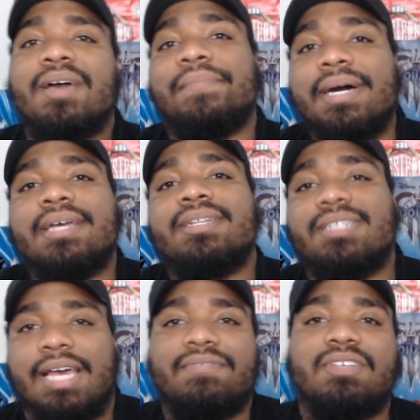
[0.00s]
But
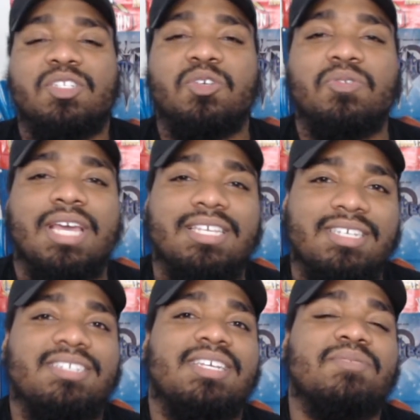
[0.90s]
definitely
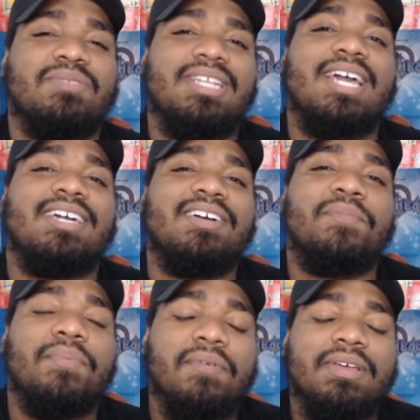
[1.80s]
2K16 was that good
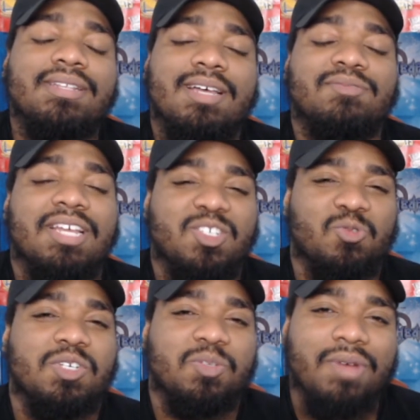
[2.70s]
point. That was that
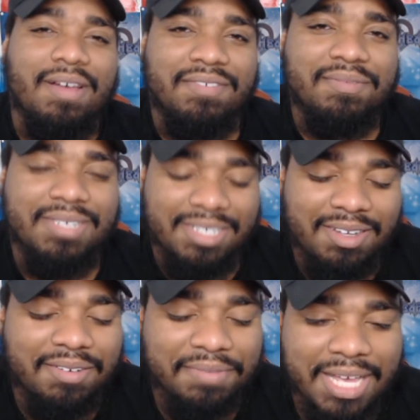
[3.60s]
sweet spot.
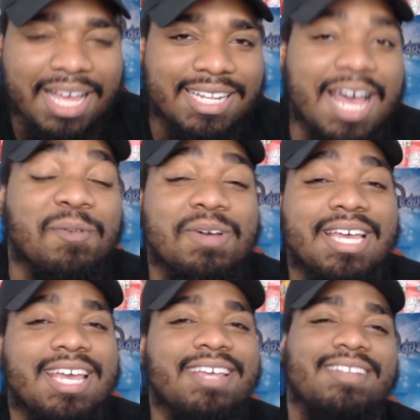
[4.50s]
That one
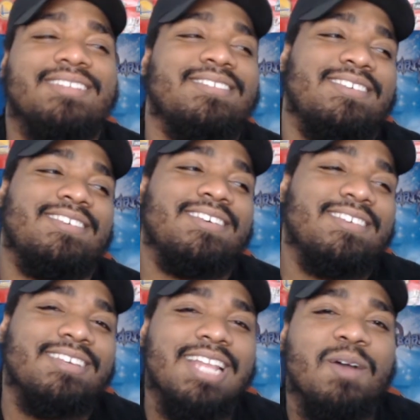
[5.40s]
hit
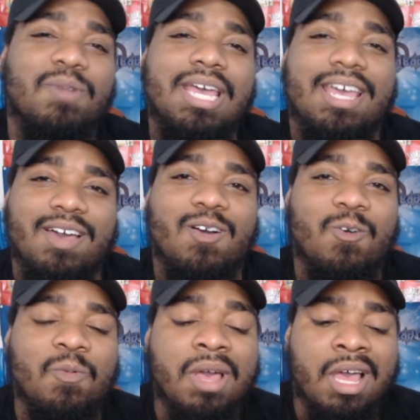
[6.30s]
home.
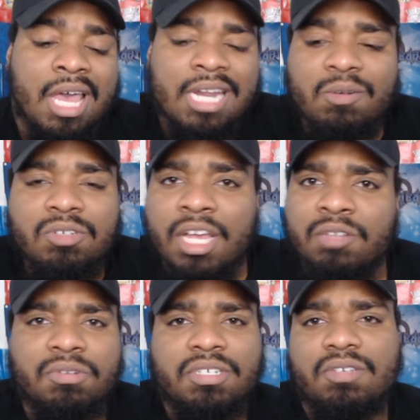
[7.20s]
And there was other
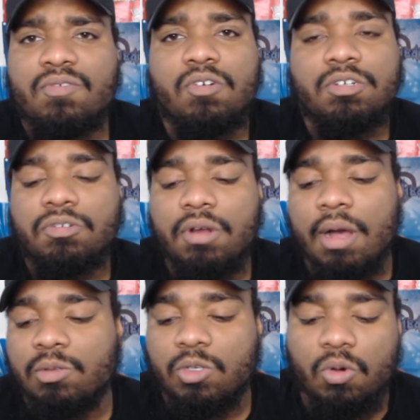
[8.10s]
reasons, of course, you know, I
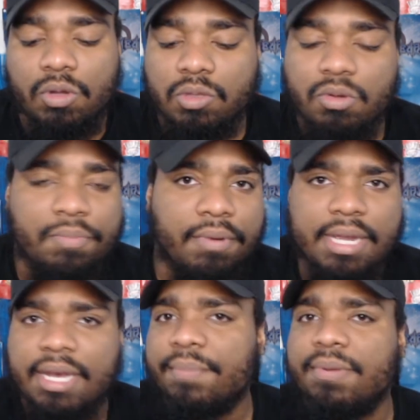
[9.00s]
was going through a
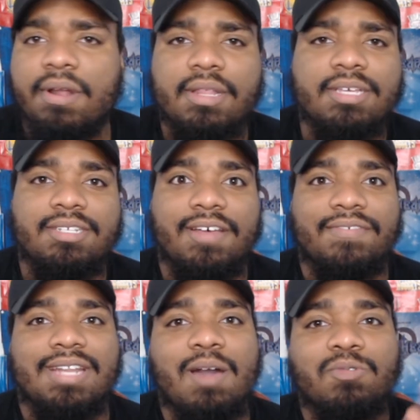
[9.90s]
breakup and all that stuff,
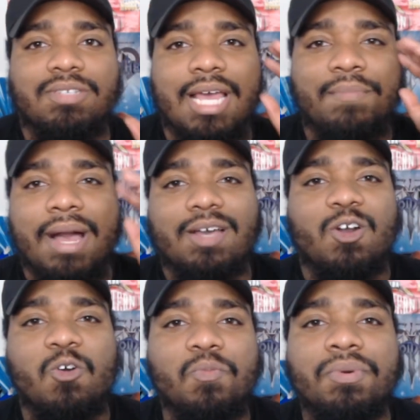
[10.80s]
and that was like my hope